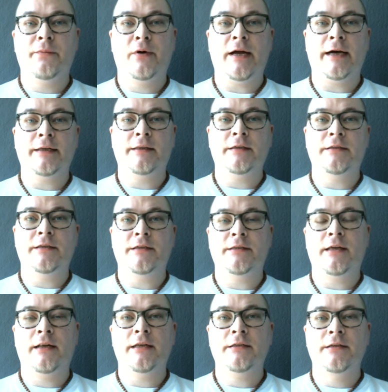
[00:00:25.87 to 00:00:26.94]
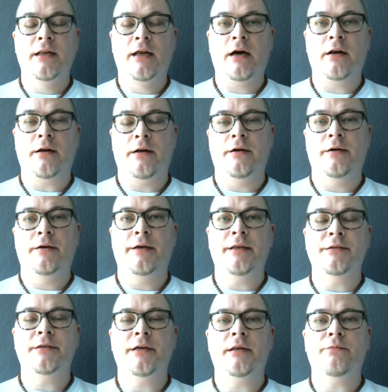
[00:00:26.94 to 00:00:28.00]
practices that is done
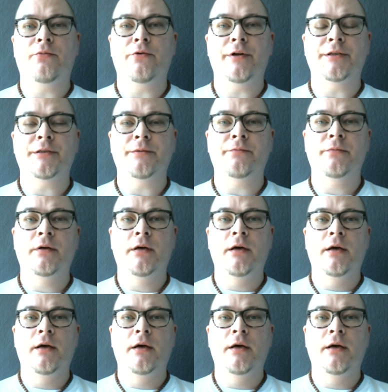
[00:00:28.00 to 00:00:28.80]
in Zen Buddhism.